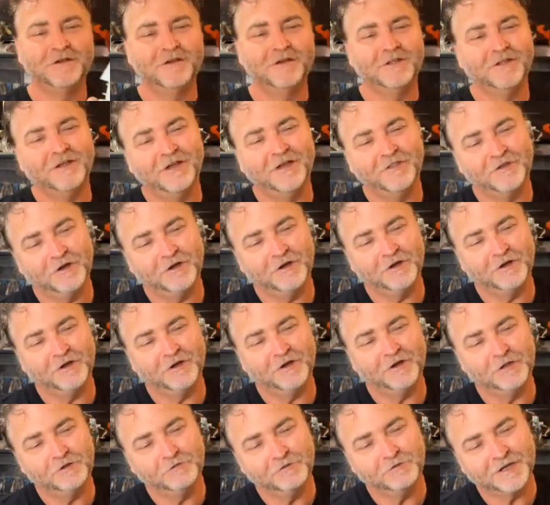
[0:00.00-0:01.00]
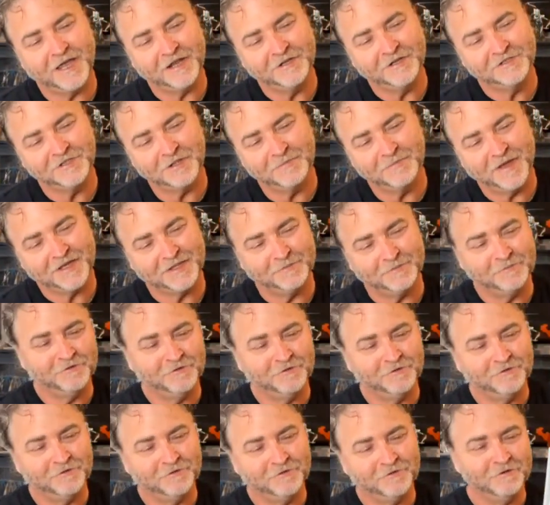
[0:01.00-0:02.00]
They've got little cannons on the back that
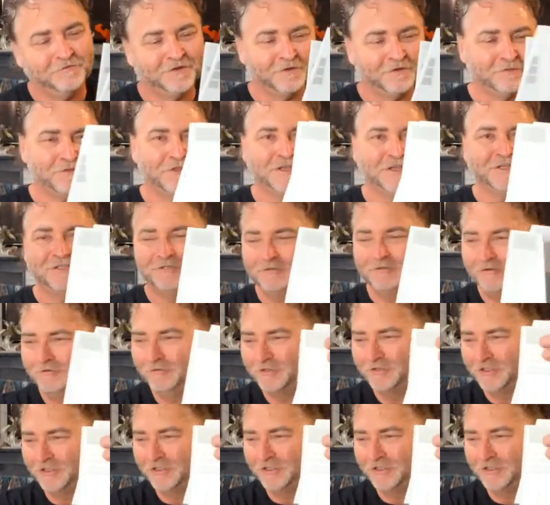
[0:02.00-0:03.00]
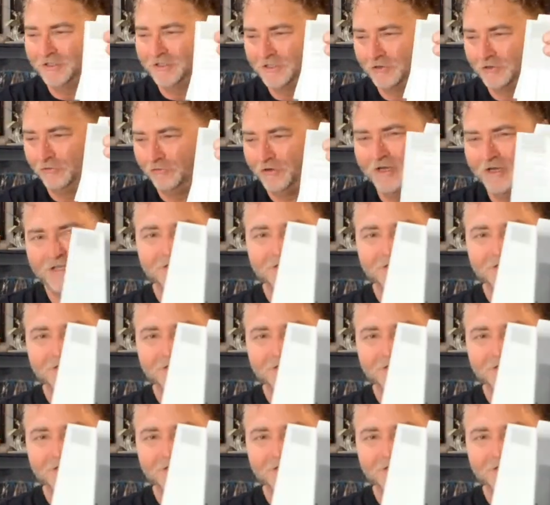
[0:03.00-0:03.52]
move and everything too, which is great.